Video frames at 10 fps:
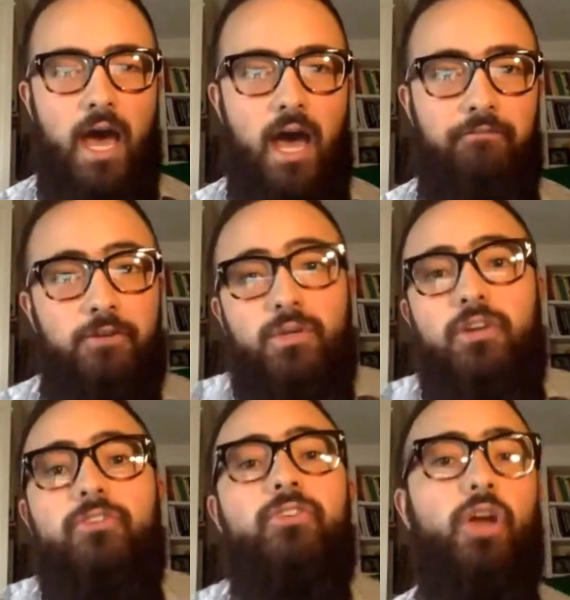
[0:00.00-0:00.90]
A few
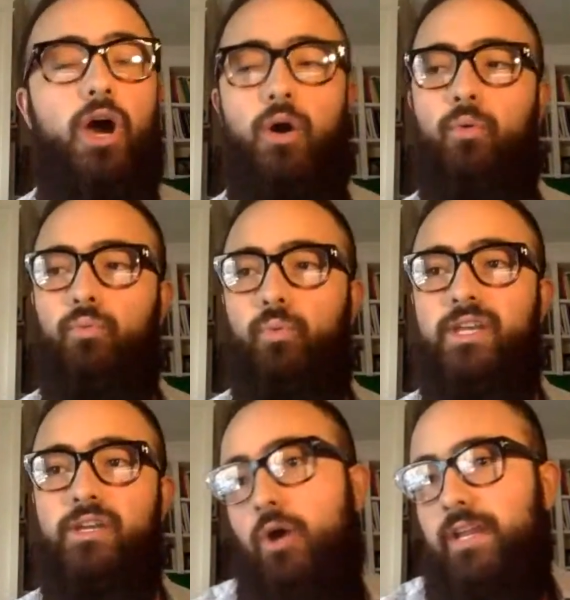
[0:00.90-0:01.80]
years ago,
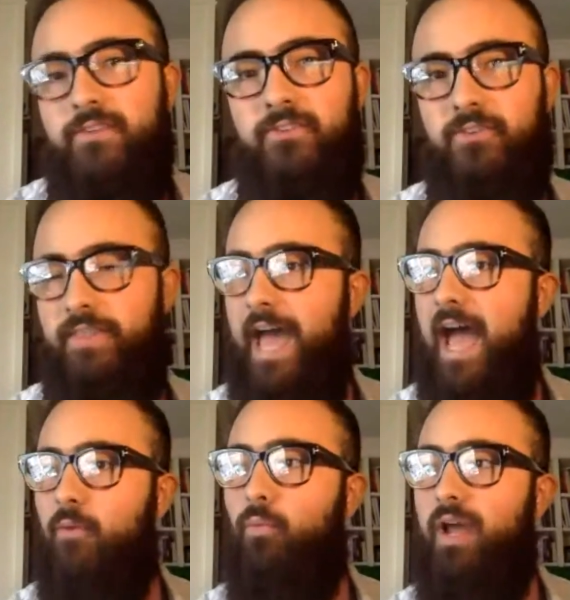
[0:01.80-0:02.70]
we noticed
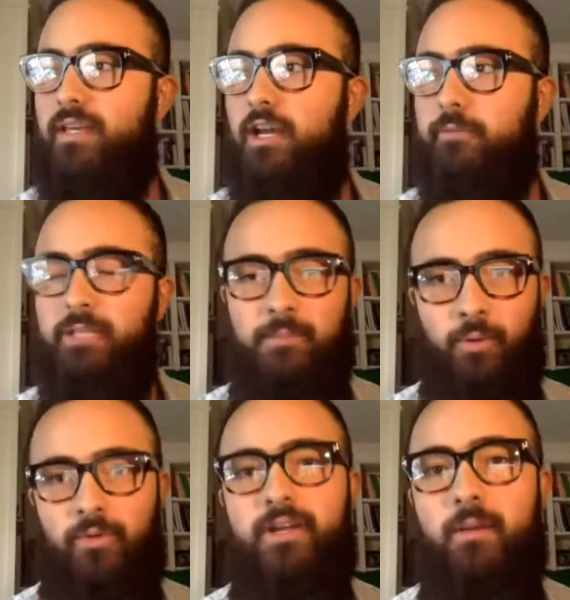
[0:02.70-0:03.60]
that when young
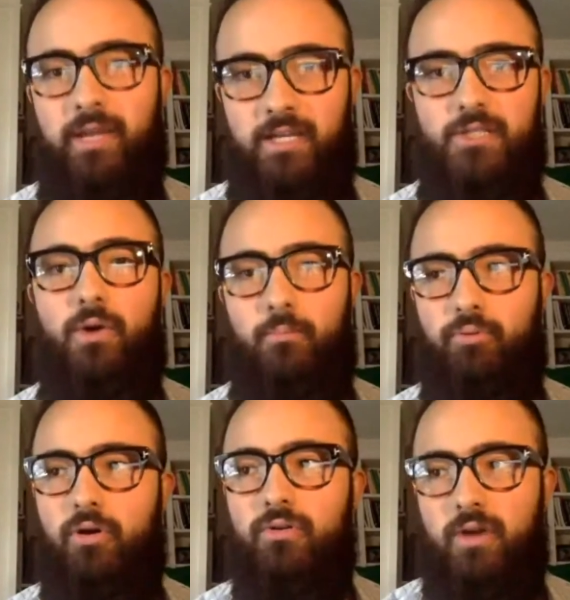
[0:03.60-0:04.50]
people were coming into our
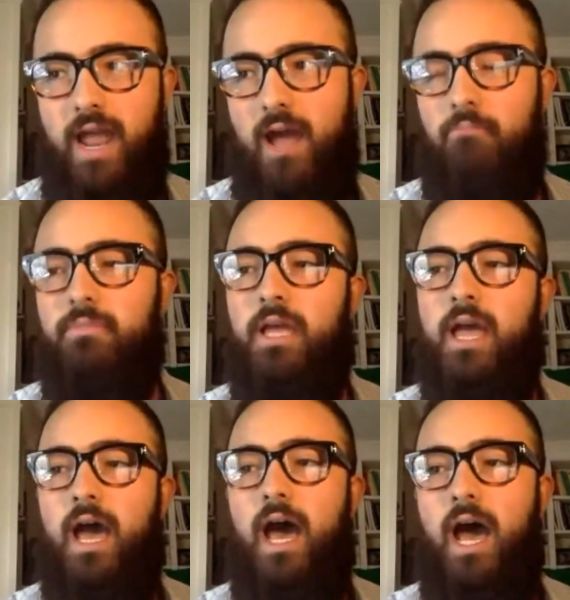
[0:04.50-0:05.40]
program
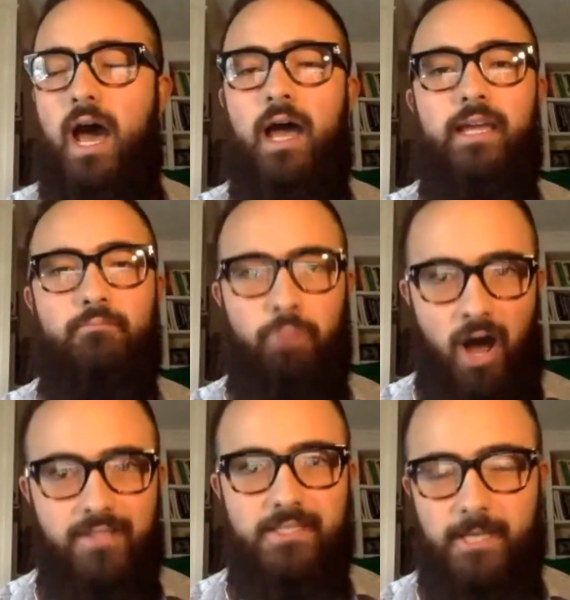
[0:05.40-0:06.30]
in
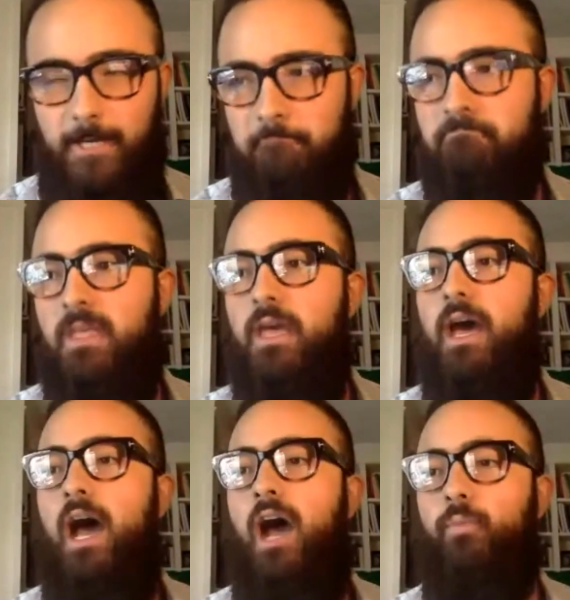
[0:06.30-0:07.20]
Boston,
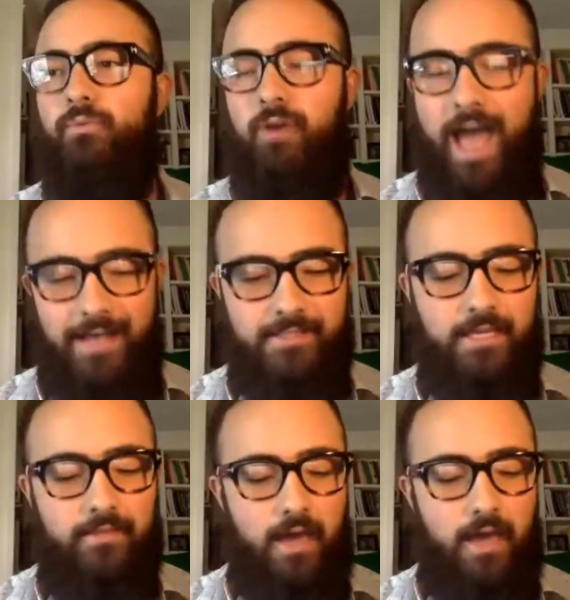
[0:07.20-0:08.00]
we were asking